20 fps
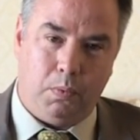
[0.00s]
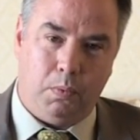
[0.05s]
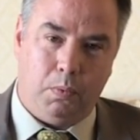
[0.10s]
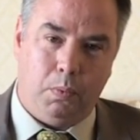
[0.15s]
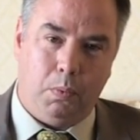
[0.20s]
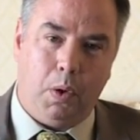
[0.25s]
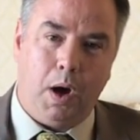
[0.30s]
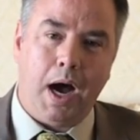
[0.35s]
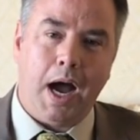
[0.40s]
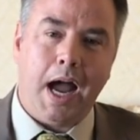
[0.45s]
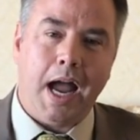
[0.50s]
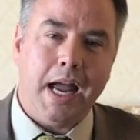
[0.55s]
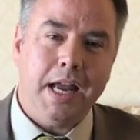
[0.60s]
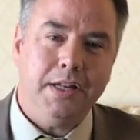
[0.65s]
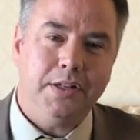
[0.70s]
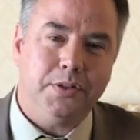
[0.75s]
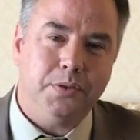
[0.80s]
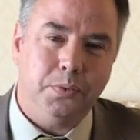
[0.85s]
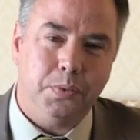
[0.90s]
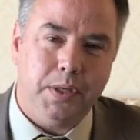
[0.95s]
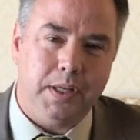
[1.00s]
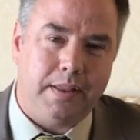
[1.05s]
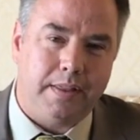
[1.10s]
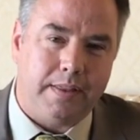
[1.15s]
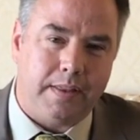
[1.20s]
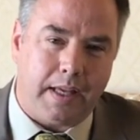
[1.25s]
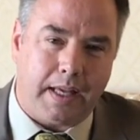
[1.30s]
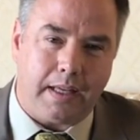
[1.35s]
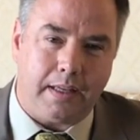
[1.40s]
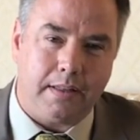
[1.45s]
Why do we
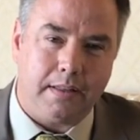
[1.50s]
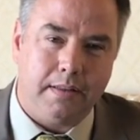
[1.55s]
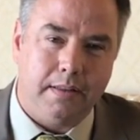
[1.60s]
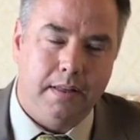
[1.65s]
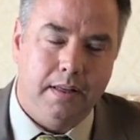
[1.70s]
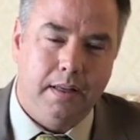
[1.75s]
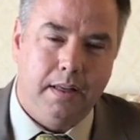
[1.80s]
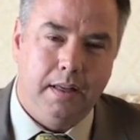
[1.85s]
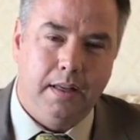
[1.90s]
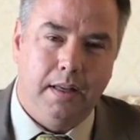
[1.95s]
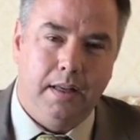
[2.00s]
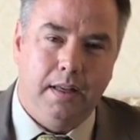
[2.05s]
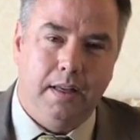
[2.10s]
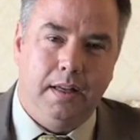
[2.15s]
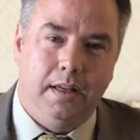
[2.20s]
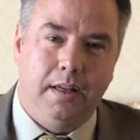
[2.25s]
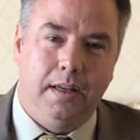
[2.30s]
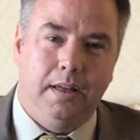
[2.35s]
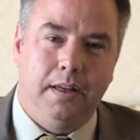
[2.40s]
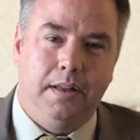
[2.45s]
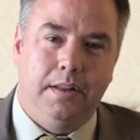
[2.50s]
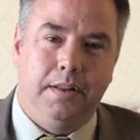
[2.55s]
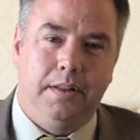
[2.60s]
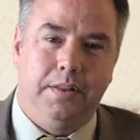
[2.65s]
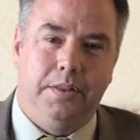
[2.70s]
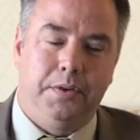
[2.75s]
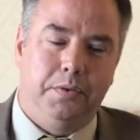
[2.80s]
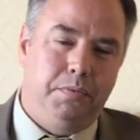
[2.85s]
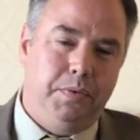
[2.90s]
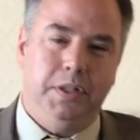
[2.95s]
think
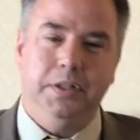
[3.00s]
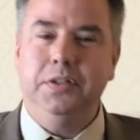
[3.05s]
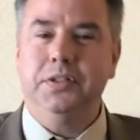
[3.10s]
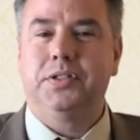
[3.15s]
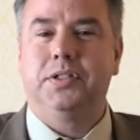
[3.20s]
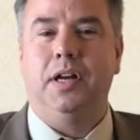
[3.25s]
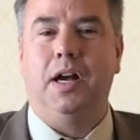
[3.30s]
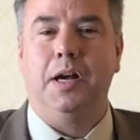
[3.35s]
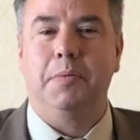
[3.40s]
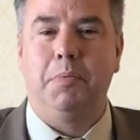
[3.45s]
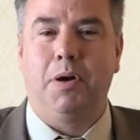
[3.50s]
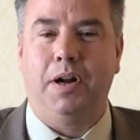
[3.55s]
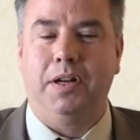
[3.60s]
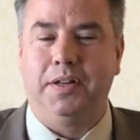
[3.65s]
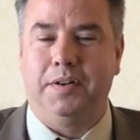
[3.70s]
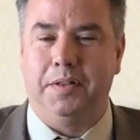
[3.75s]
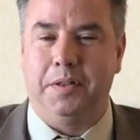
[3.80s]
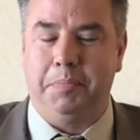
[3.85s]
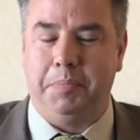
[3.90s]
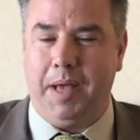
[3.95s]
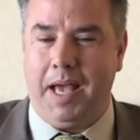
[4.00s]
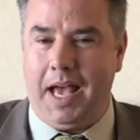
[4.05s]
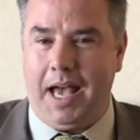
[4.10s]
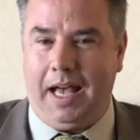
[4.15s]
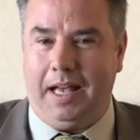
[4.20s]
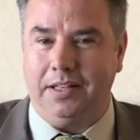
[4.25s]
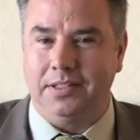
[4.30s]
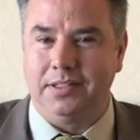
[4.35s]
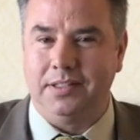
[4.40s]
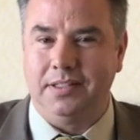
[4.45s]
the real stock market of the
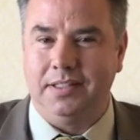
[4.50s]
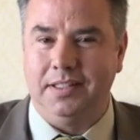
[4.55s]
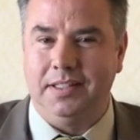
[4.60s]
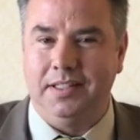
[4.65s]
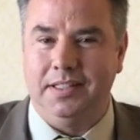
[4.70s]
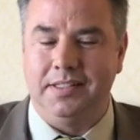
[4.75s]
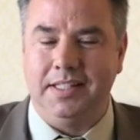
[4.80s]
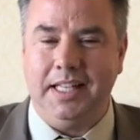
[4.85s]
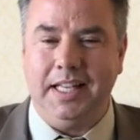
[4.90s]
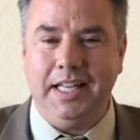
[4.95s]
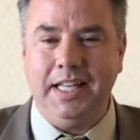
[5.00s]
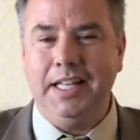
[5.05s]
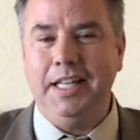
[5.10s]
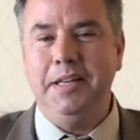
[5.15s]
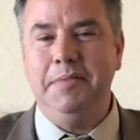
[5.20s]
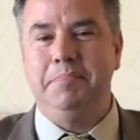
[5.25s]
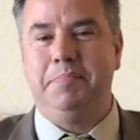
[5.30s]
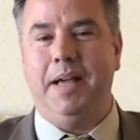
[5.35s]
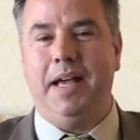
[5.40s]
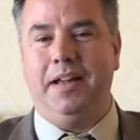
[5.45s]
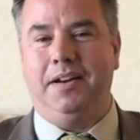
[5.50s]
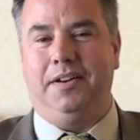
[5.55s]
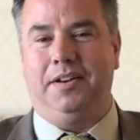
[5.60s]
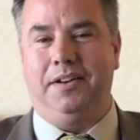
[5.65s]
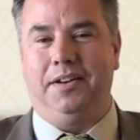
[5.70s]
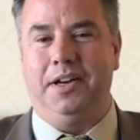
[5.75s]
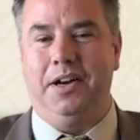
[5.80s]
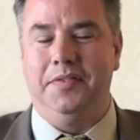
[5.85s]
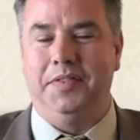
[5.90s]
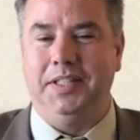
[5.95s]
past is any
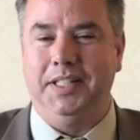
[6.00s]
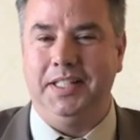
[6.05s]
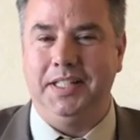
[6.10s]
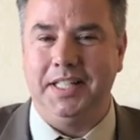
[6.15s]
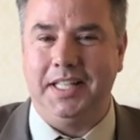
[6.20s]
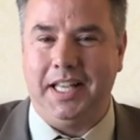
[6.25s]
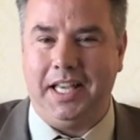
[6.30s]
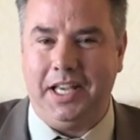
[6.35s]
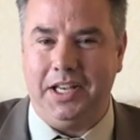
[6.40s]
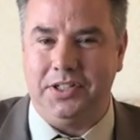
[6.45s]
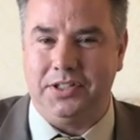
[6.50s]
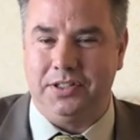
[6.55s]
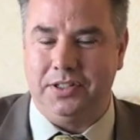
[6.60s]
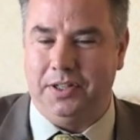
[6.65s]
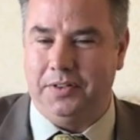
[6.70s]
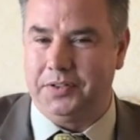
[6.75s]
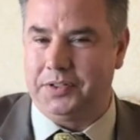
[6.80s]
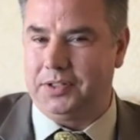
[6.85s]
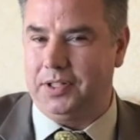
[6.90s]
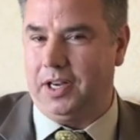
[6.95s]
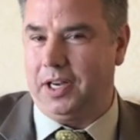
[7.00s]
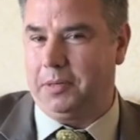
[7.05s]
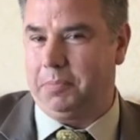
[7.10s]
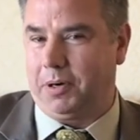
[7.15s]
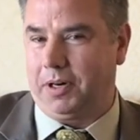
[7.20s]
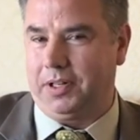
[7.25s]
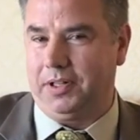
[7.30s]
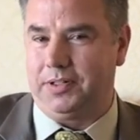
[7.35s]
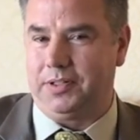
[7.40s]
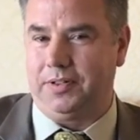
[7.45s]
better of an indication of stock
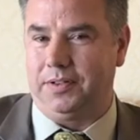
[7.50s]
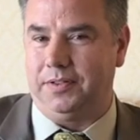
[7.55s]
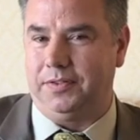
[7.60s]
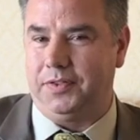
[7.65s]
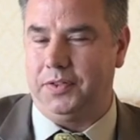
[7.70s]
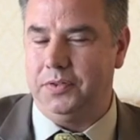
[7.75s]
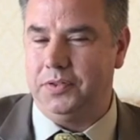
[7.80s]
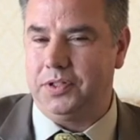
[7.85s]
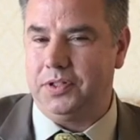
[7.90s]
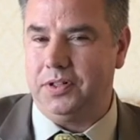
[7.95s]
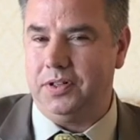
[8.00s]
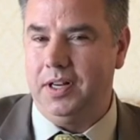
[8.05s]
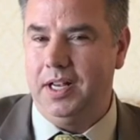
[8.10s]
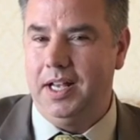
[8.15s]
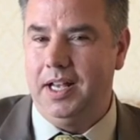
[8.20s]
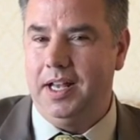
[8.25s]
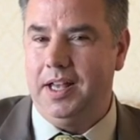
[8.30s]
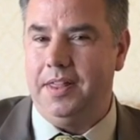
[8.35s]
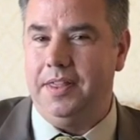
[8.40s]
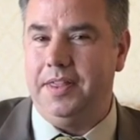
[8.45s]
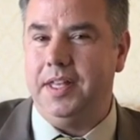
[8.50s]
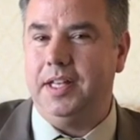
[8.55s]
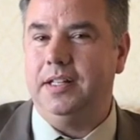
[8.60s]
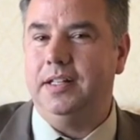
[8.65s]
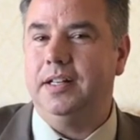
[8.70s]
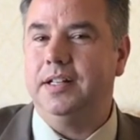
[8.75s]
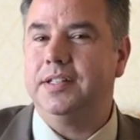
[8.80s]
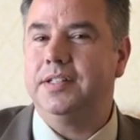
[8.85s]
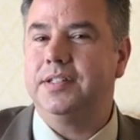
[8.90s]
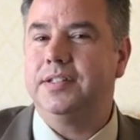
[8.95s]
markets of the future than
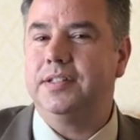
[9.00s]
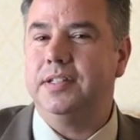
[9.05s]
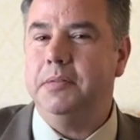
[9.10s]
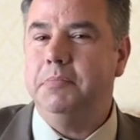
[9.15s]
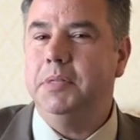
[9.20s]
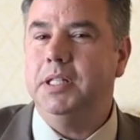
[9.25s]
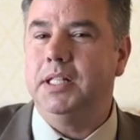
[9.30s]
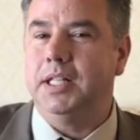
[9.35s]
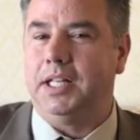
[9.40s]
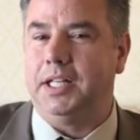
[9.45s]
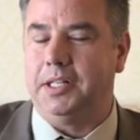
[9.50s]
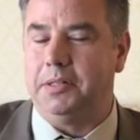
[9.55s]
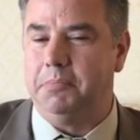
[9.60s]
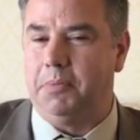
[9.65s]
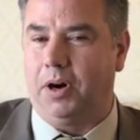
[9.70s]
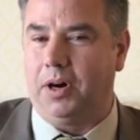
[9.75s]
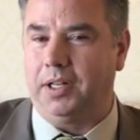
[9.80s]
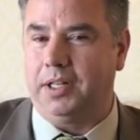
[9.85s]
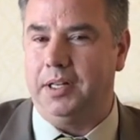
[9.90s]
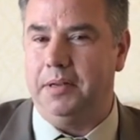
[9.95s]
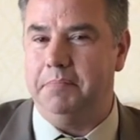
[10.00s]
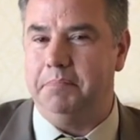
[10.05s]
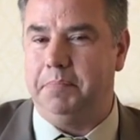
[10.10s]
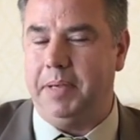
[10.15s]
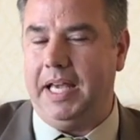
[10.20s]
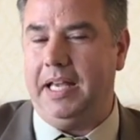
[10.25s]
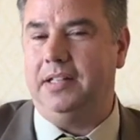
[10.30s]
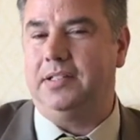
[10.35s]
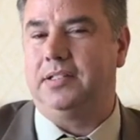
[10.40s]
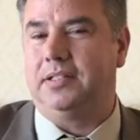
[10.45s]
a simulated market
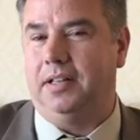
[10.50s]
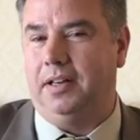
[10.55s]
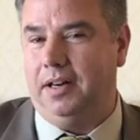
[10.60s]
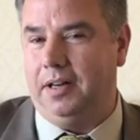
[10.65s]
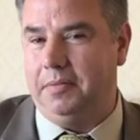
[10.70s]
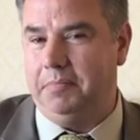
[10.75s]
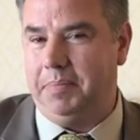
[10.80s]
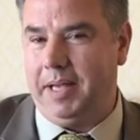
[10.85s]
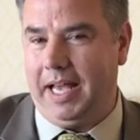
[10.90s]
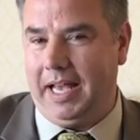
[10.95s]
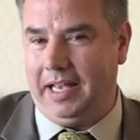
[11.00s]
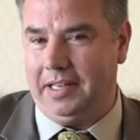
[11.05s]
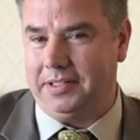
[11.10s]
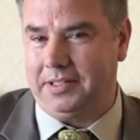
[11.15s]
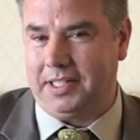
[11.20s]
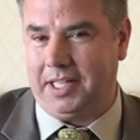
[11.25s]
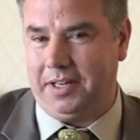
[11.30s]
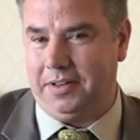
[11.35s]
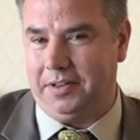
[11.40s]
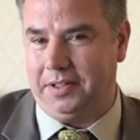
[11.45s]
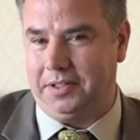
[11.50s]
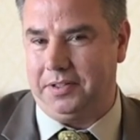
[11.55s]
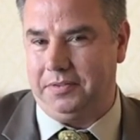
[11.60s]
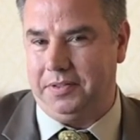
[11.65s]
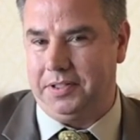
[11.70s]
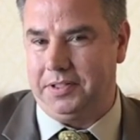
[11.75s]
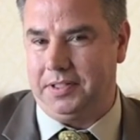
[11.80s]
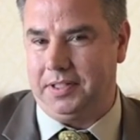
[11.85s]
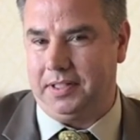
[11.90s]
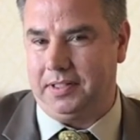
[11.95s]
based on past
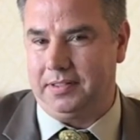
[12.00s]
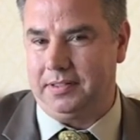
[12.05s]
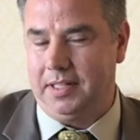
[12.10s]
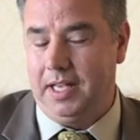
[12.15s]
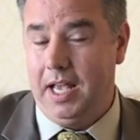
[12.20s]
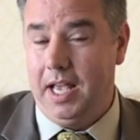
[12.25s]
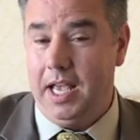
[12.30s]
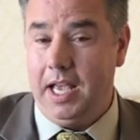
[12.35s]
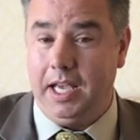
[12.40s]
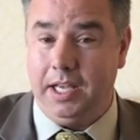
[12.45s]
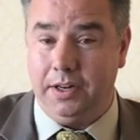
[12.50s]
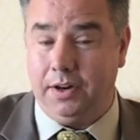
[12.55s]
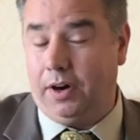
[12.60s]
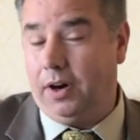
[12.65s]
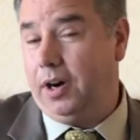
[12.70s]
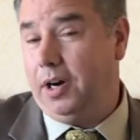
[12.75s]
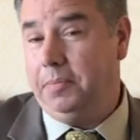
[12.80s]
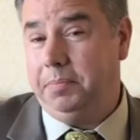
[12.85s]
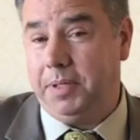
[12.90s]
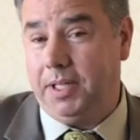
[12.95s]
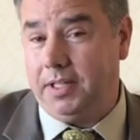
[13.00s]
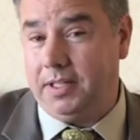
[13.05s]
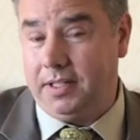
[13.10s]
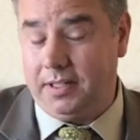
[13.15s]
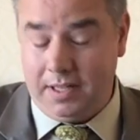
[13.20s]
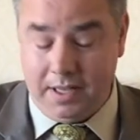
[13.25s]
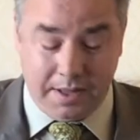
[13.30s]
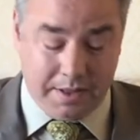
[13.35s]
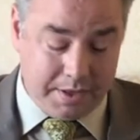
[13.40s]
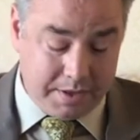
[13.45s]
characteristics? In our
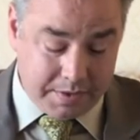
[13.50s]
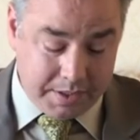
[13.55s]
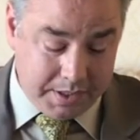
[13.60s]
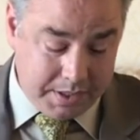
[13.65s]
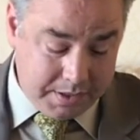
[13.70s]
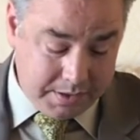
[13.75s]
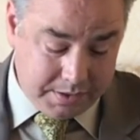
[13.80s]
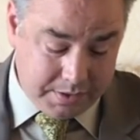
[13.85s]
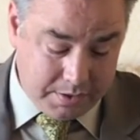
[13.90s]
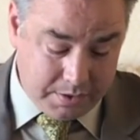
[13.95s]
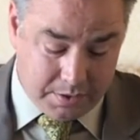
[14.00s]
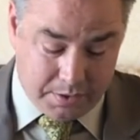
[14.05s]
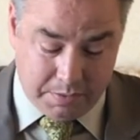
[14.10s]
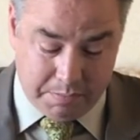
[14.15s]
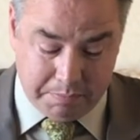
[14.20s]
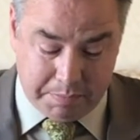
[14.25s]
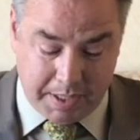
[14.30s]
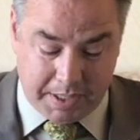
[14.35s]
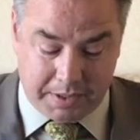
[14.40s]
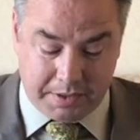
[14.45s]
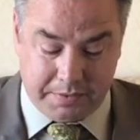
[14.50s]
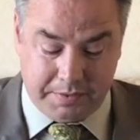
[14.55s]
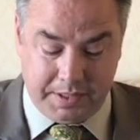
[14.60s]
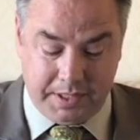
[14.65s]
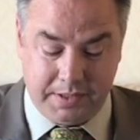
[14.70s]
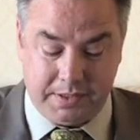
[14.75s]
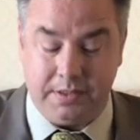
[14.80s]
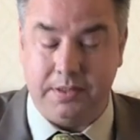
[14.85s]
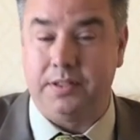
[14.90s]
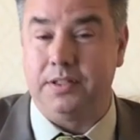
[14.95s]
opinion, there is no better
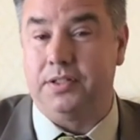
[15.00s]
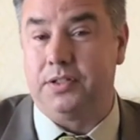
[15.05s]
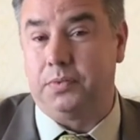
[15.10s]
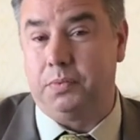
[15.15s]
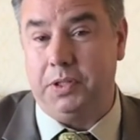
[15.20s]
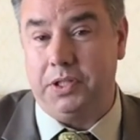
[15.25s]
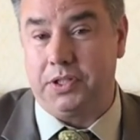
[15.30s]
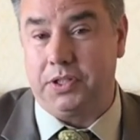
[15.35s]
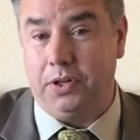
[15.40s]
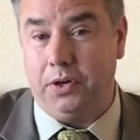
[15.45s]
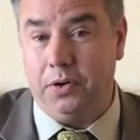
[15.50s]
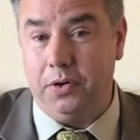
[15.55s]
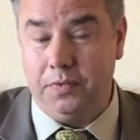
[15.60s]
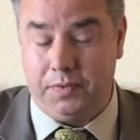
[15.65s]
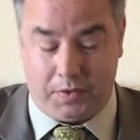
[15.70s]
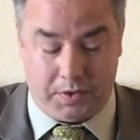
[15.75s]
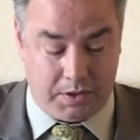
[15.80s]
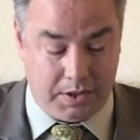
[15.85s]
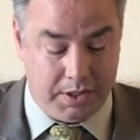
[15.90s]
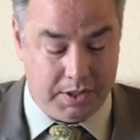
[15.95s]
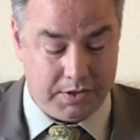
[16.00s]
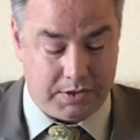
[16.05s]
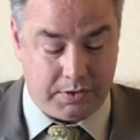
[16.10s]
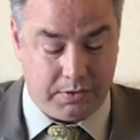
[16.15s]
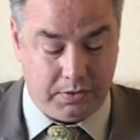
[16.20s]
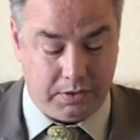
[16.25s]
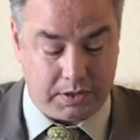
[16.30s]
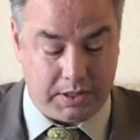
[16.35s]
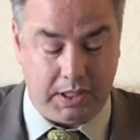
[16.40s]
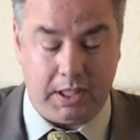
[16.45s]
reason to switch over to
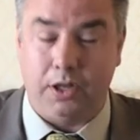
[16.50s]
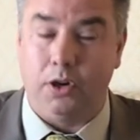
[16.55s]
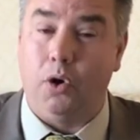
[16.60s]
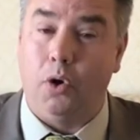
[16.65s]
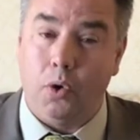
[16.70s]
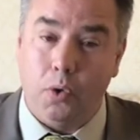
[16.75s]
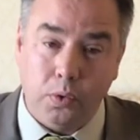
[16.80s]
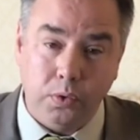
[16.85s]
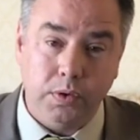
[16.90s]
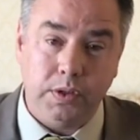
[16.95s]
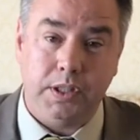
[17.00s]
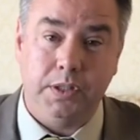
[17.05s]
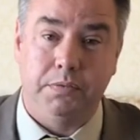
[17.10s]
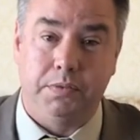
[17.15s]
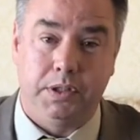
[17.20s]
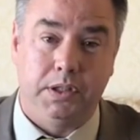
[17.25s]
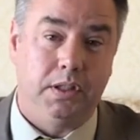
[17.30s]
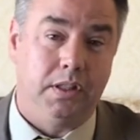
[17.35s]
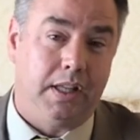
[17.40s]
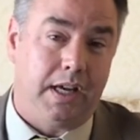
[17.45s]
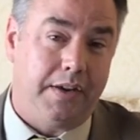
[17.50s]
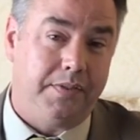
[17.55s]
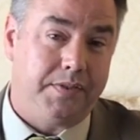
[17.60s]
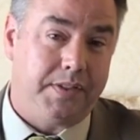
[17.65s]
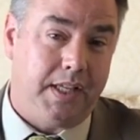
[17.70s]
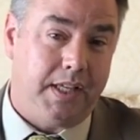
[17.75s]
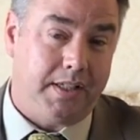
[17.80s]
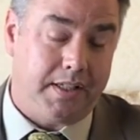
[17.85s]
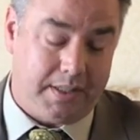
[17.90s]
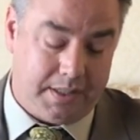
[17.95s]
looking at only real-life
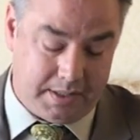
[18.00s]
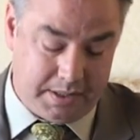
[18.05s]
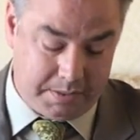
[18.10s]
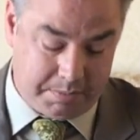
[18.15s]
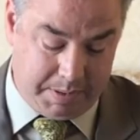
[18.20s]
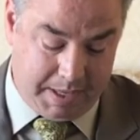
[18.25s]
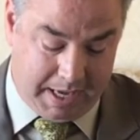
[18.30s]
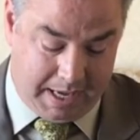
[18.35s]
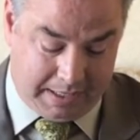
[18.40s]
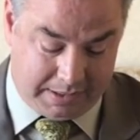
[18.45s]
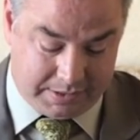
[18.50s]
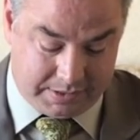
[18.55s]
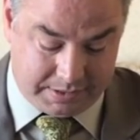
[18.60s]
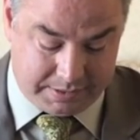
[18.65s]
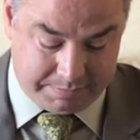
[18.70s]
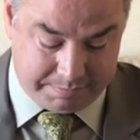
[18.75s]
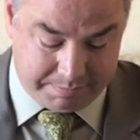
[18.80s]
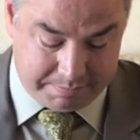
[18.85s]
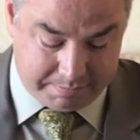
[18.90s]
data in the past.